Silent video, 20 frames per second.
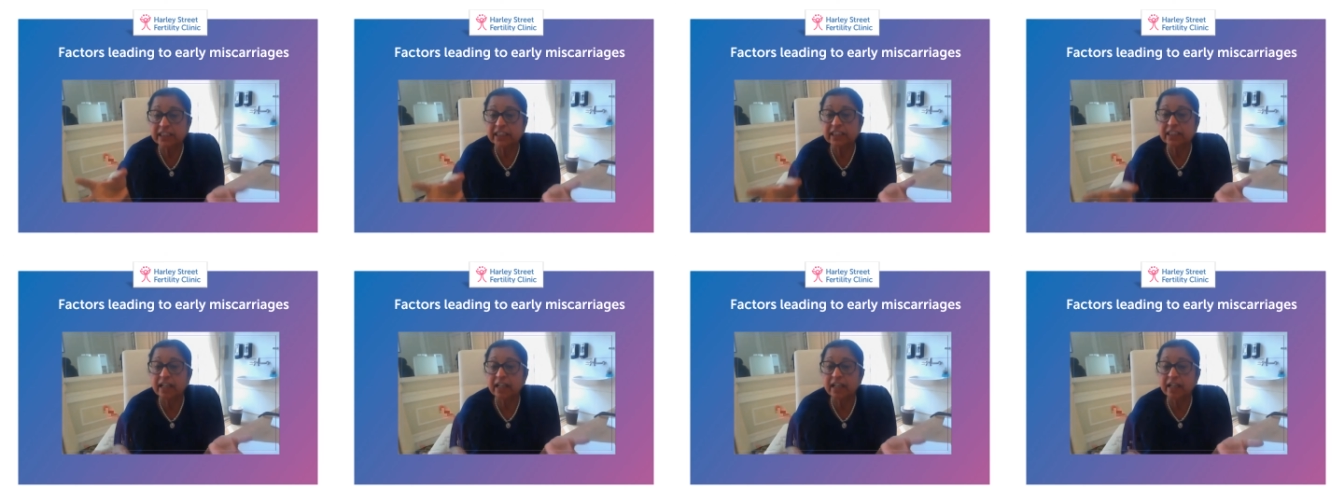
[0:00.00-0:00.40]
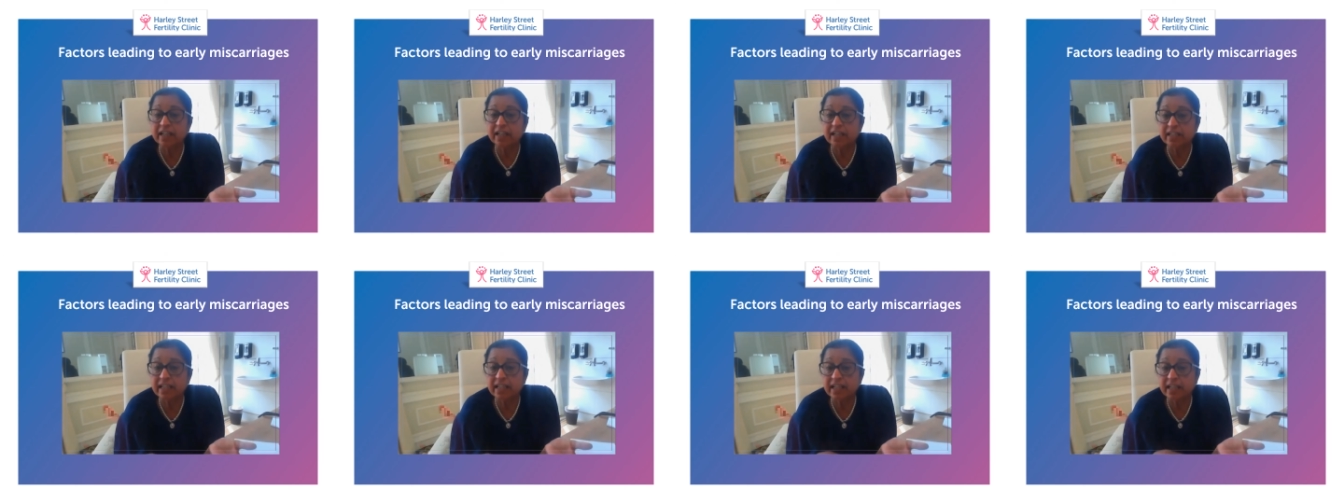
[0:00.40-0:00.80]
and
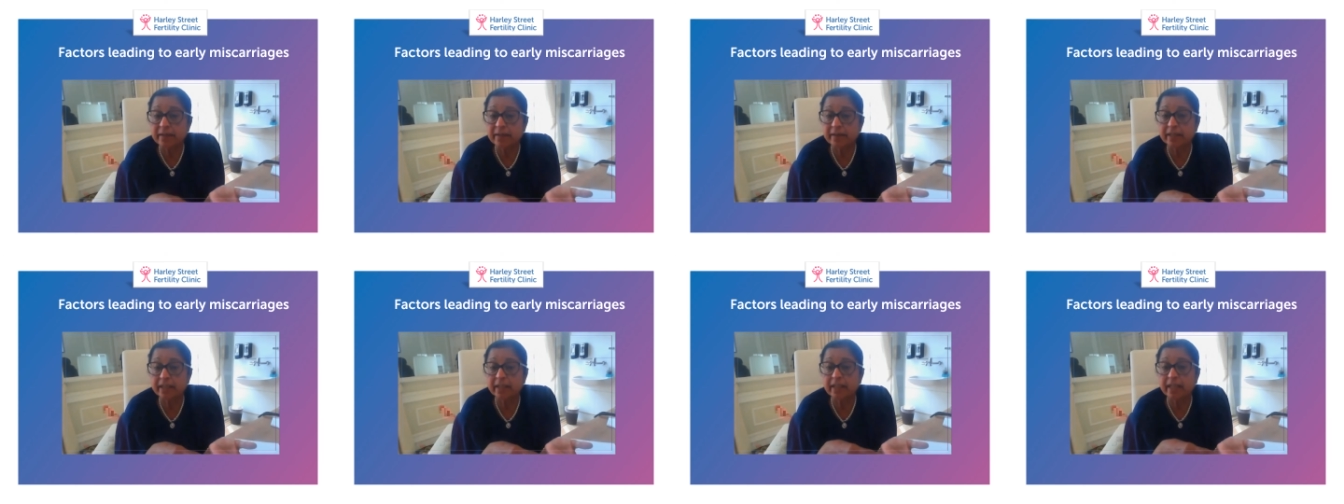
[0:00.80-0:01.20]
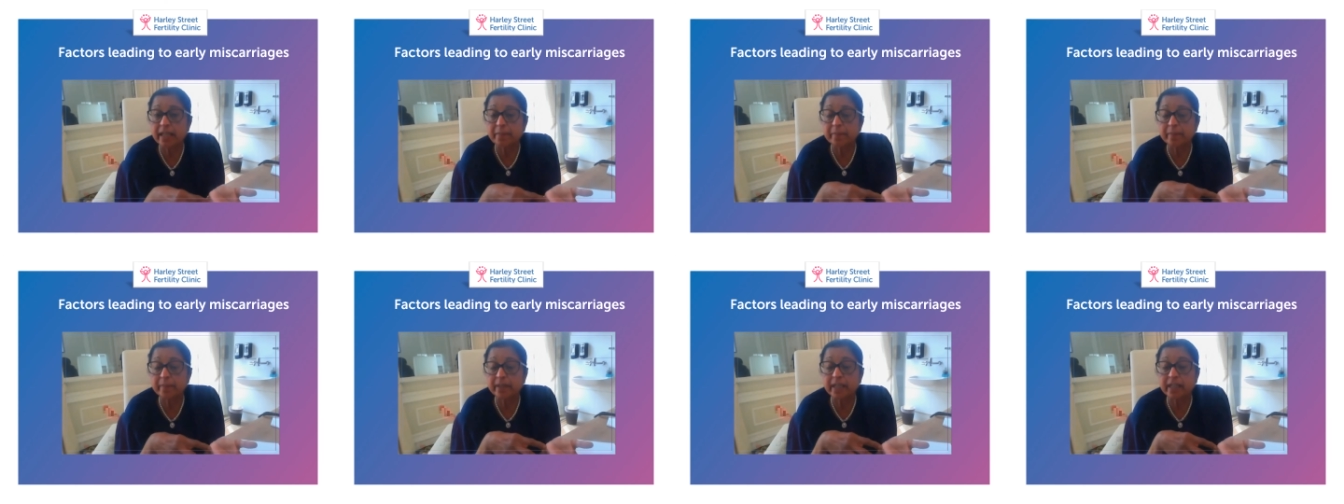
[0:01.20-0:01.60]
the
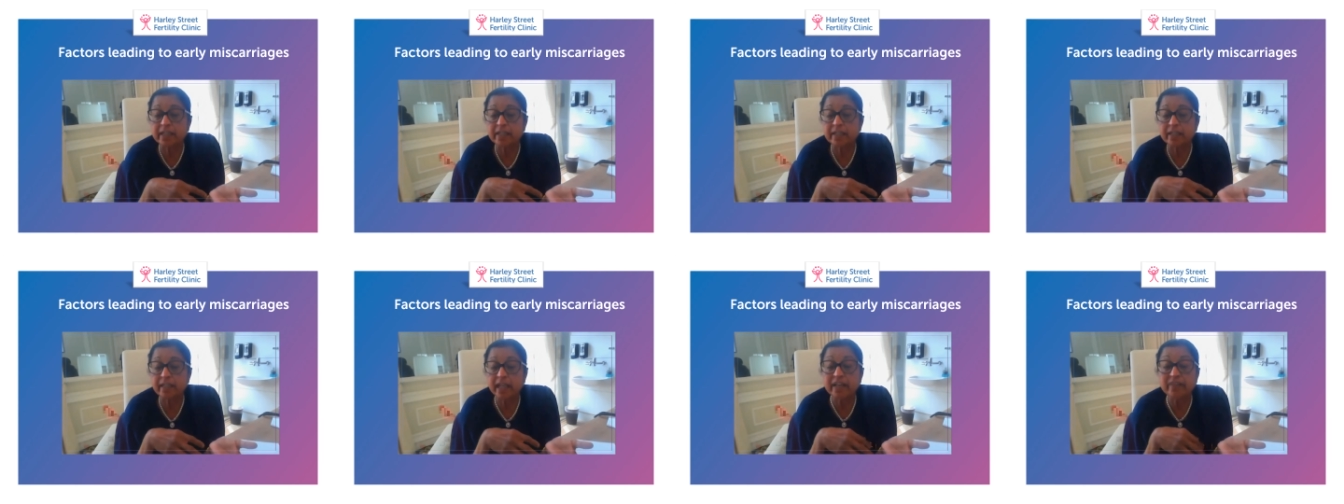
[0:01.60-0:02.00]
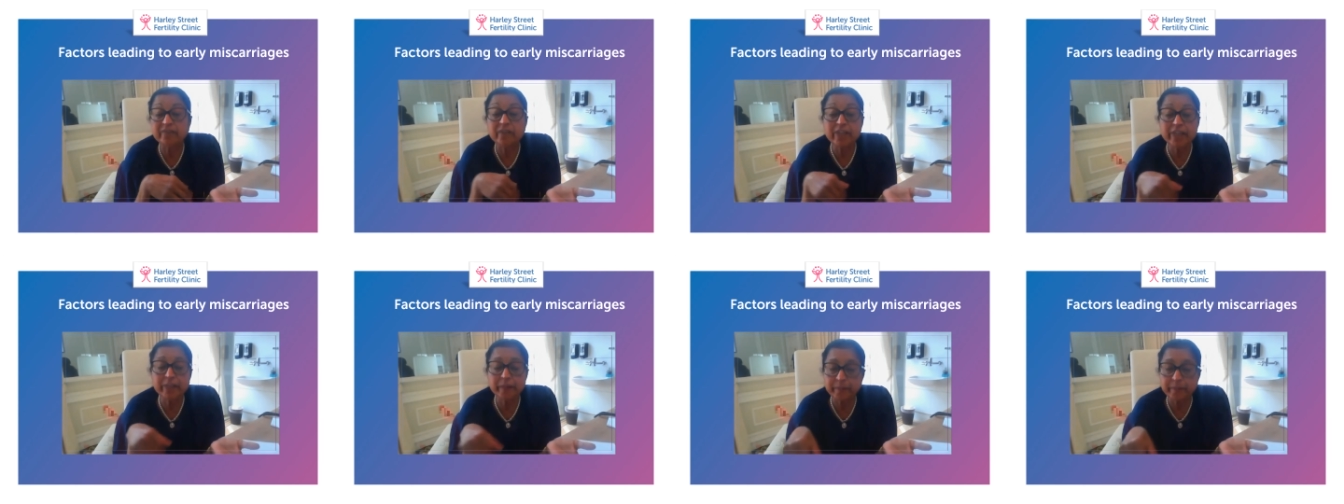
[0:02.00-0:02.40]

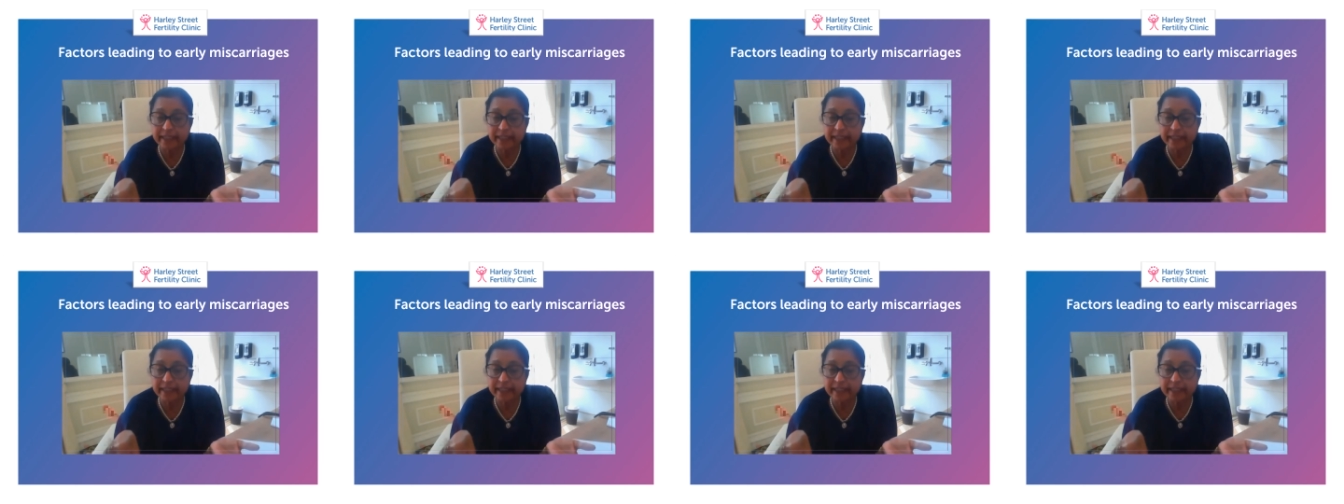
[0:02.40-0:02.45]
environment,